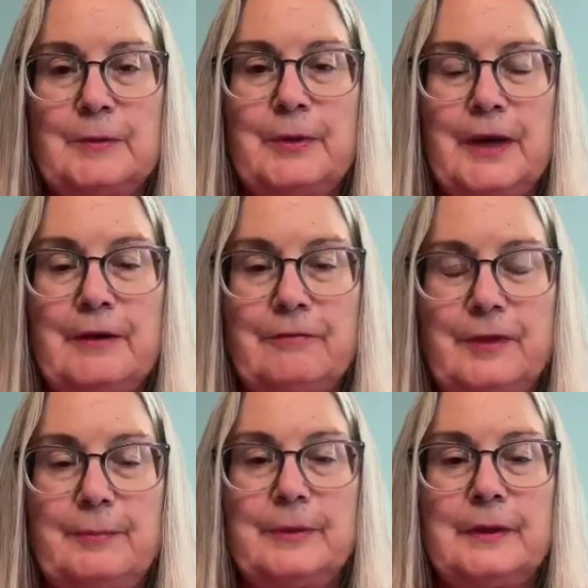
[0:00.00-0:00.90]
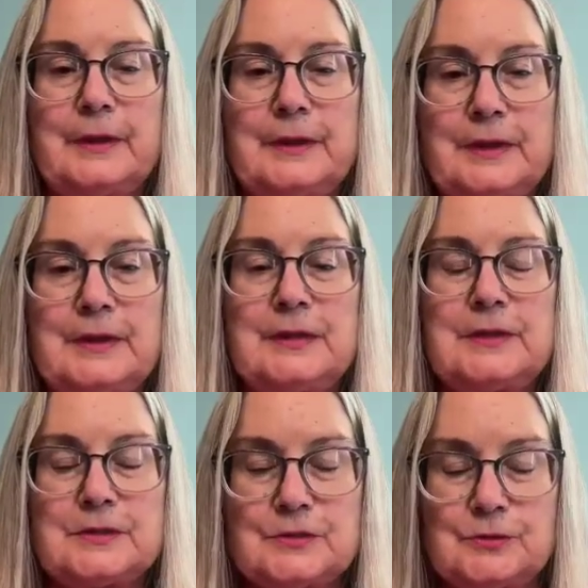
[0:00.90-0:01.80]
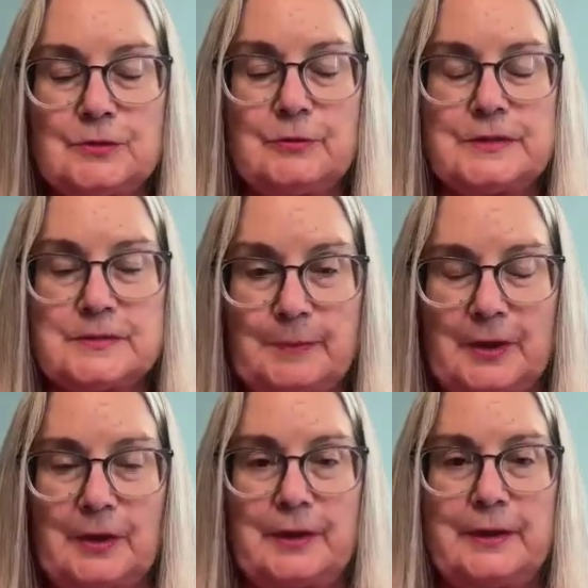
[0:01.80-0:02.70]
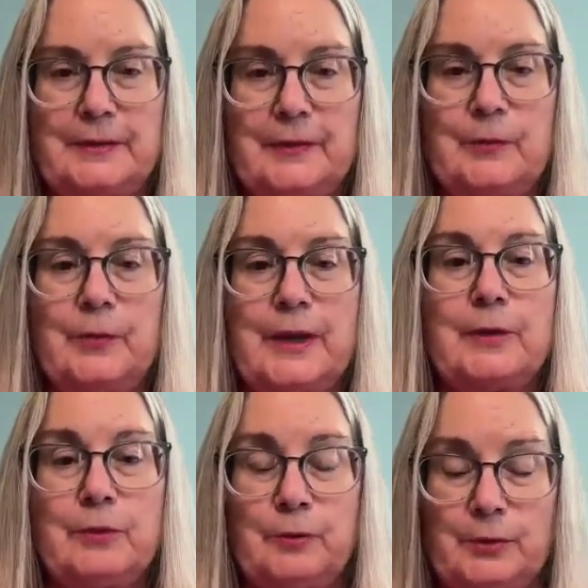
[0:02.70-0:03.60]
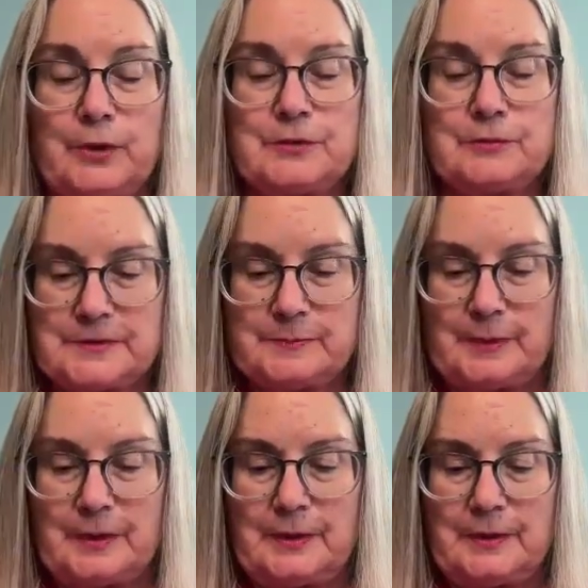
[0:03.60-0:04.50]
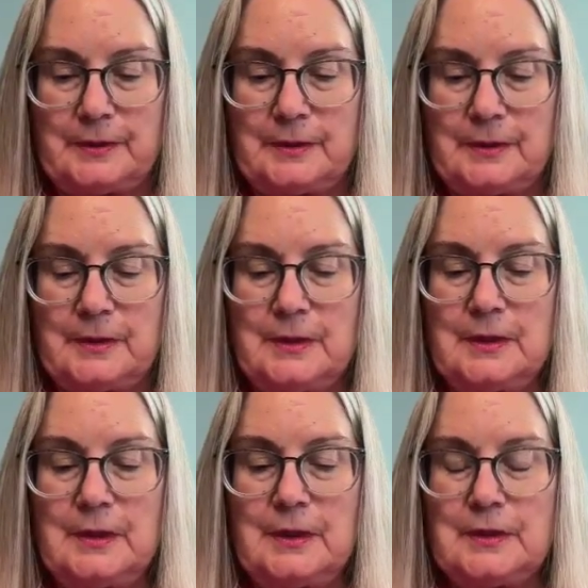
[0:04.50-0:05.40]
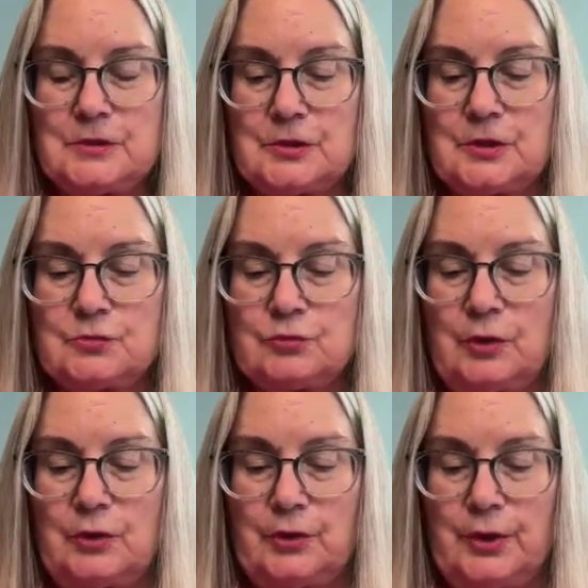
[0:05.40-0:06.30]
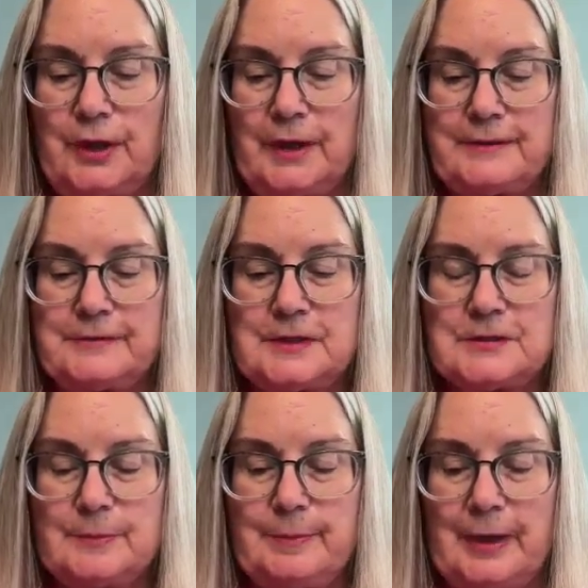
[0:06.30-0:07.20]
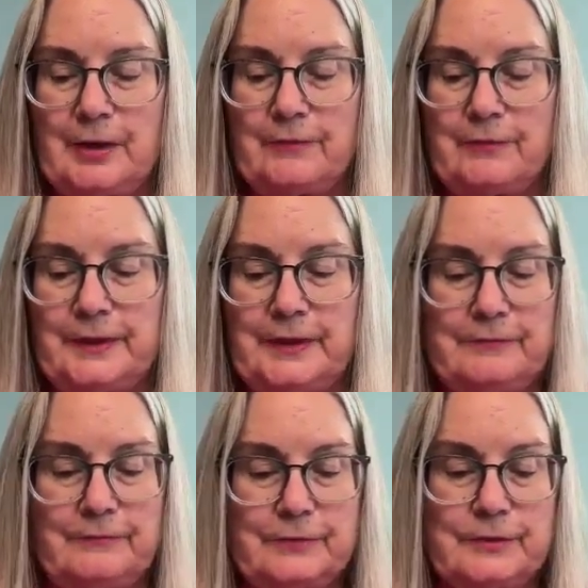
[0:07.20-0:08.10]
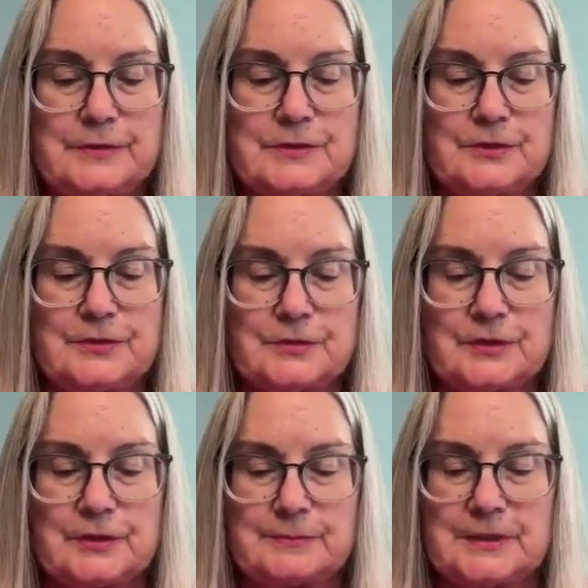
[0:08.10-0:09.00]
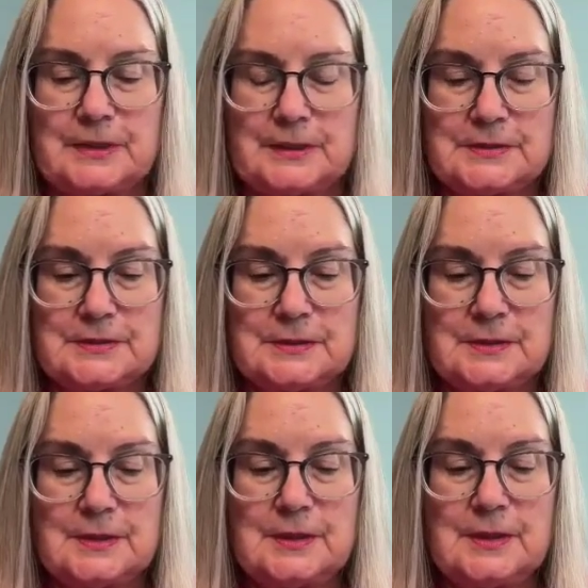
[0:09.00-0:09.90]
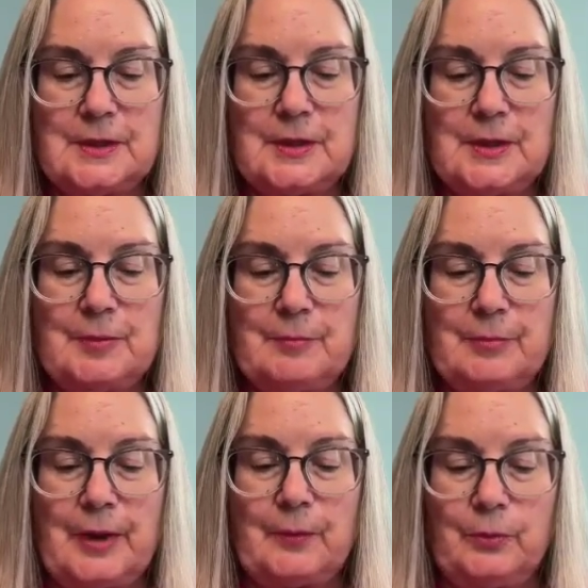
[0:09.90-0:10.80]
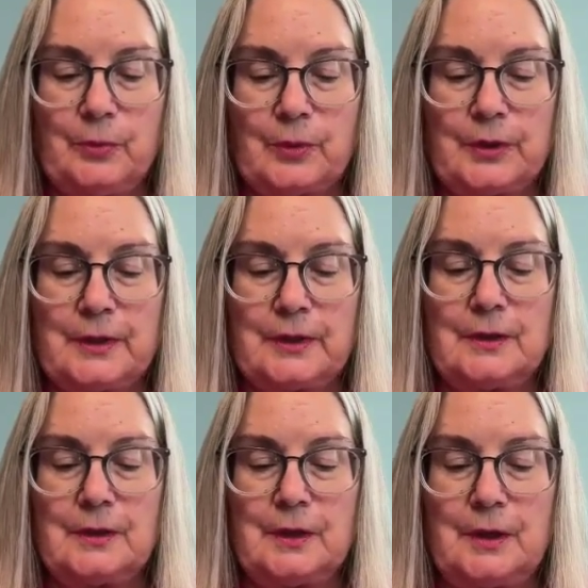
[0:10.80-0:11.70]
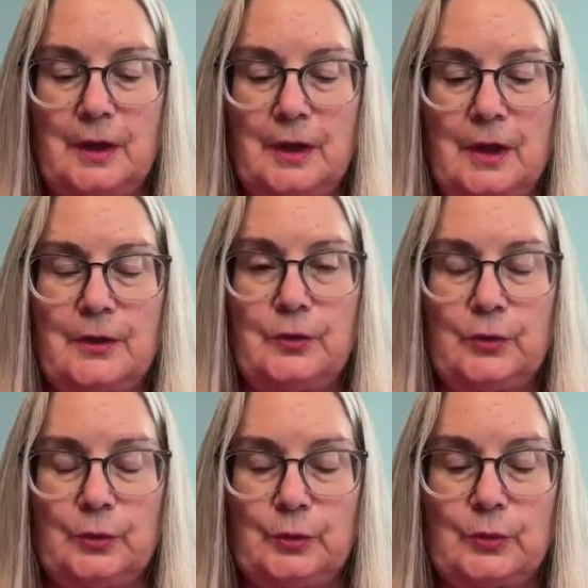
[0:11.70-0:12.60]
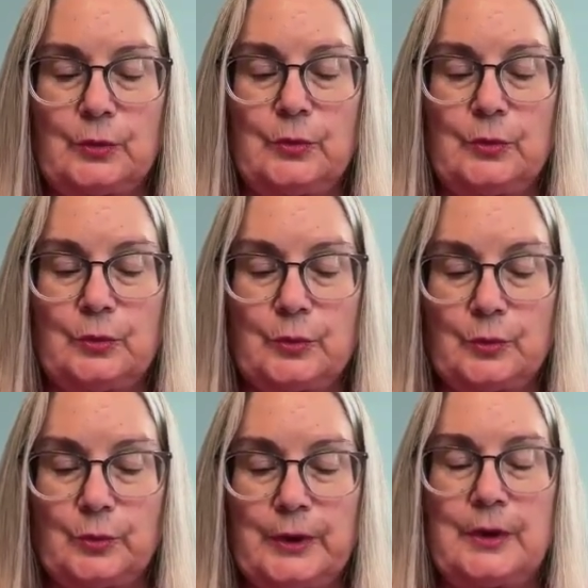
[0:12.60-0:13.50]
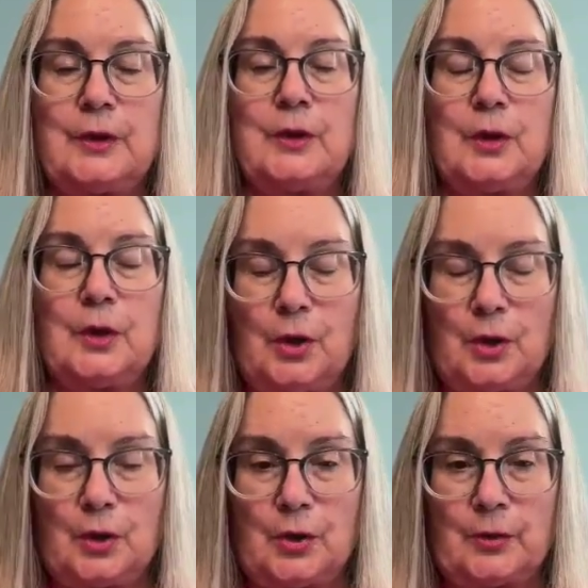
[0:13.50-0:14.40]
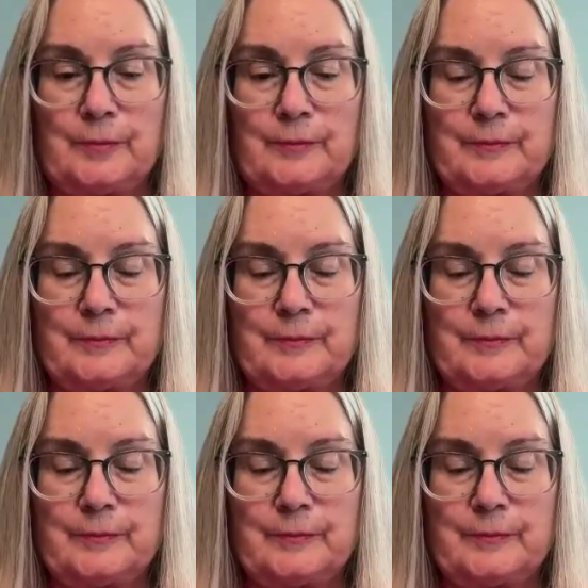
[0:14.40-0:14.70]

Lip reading: We have the ability to respond in the way we want to respond, to control our lives and to powerfully influence our circumstance by working on who we are.